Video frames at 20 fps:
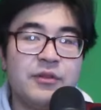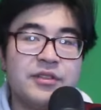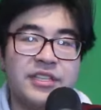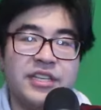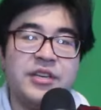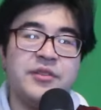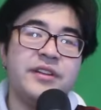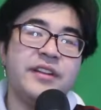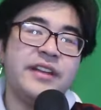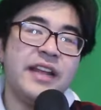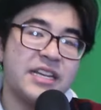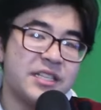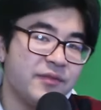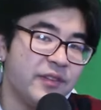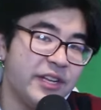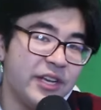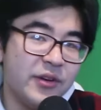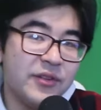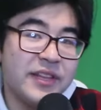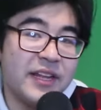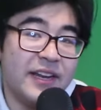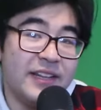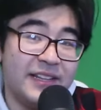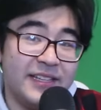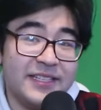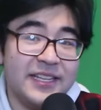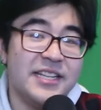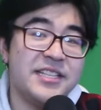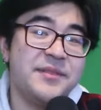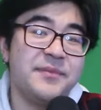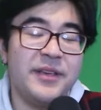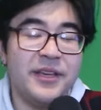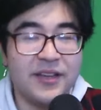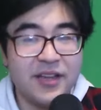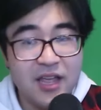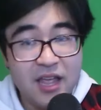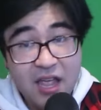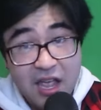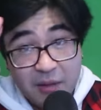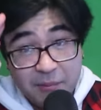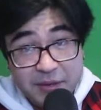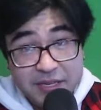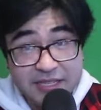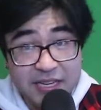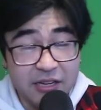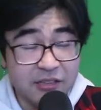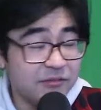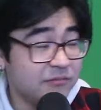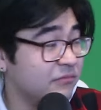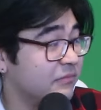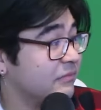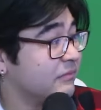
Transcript: I will see you in the next video that I decide to make. Peace out.